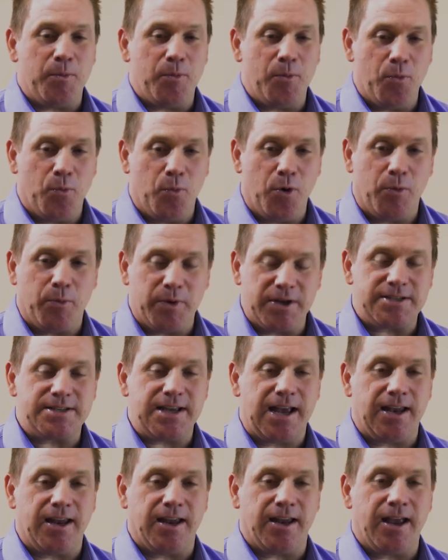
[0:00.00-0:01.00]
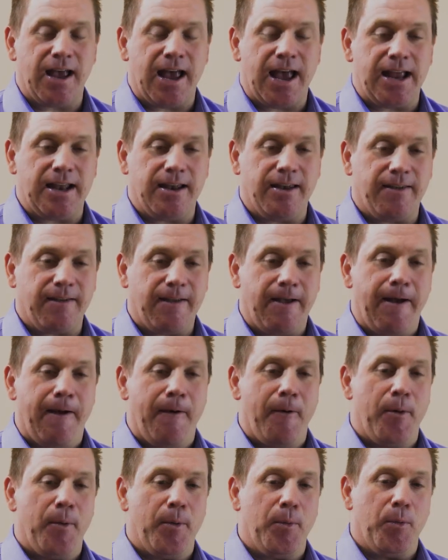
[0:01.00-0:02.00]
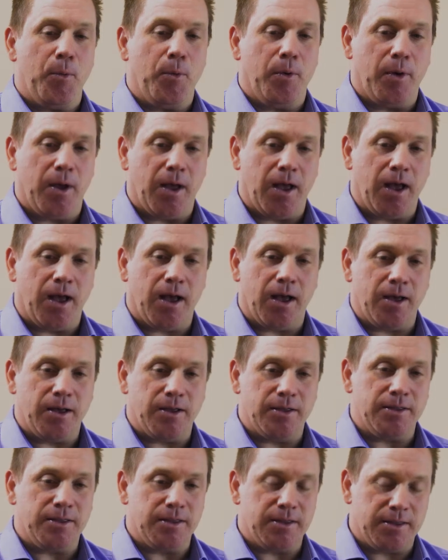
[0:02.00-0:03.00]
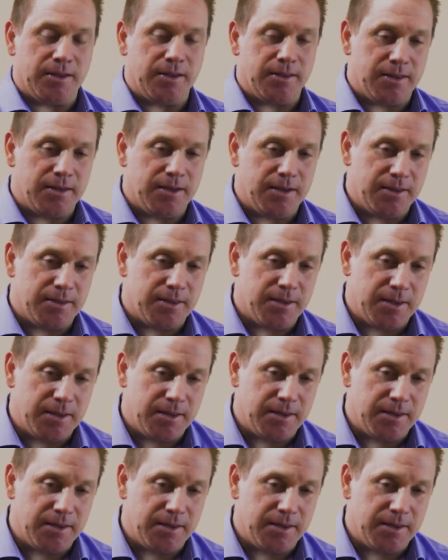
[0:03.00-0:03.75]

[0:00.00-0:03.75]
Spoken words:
what we're selling and the